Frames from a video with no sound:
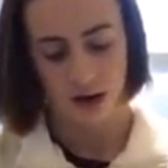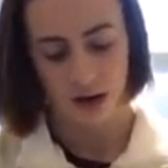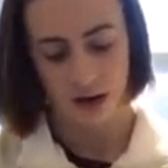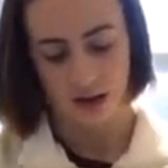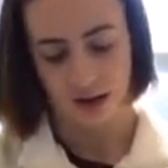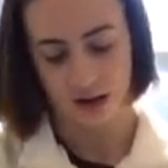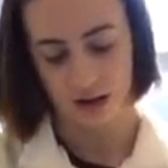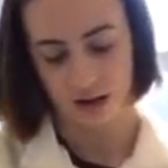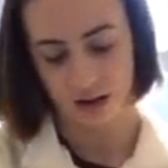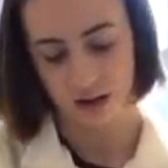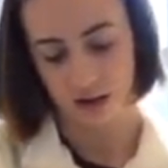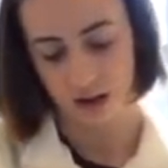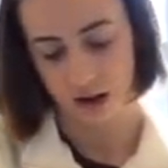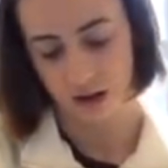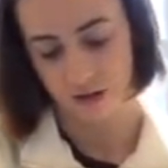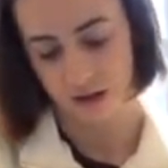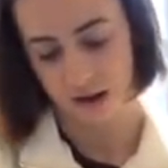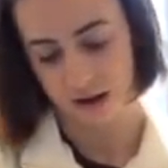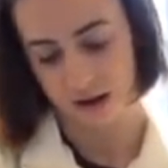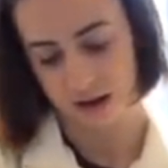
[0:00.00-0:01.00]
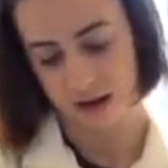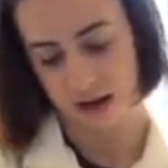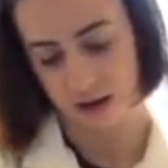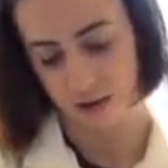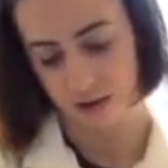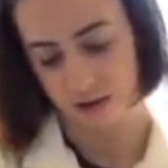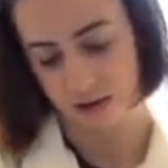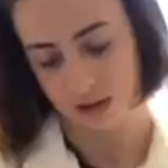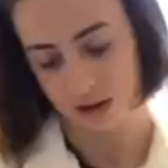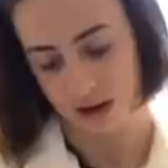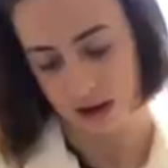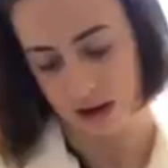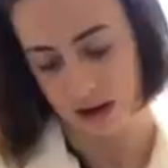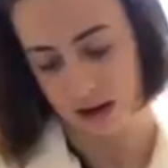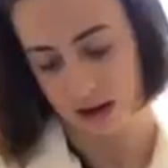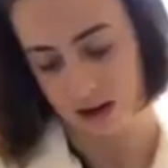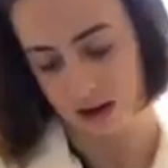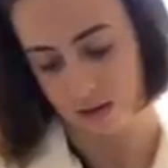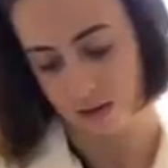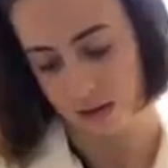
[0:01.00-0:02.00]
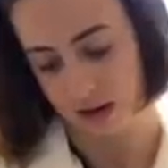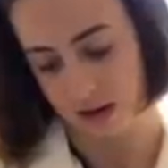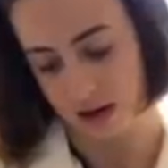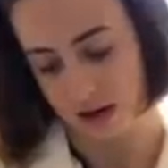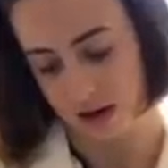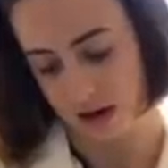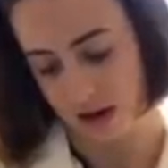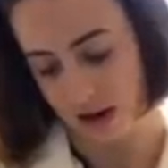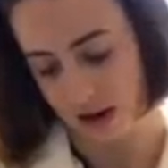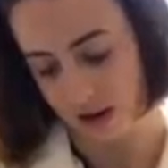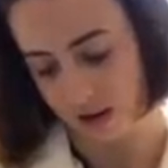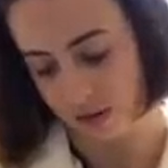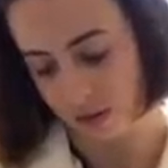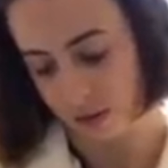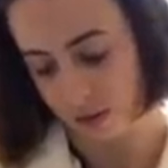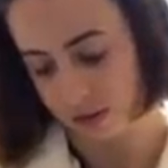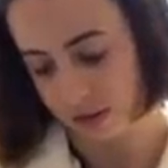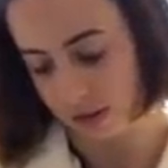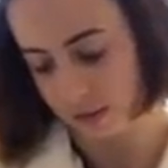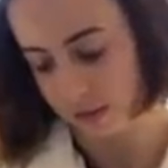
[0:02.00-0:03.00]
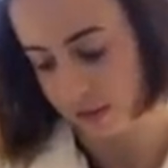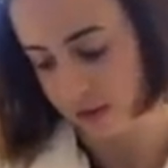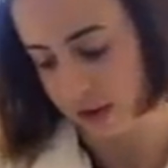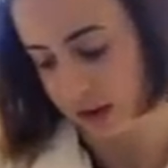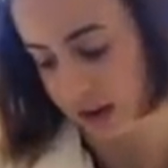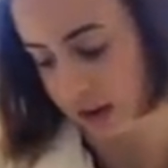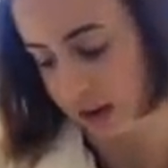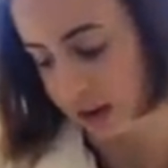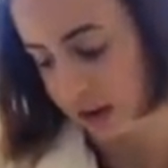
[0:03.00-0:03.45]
Then you can go around the outside with a knife or something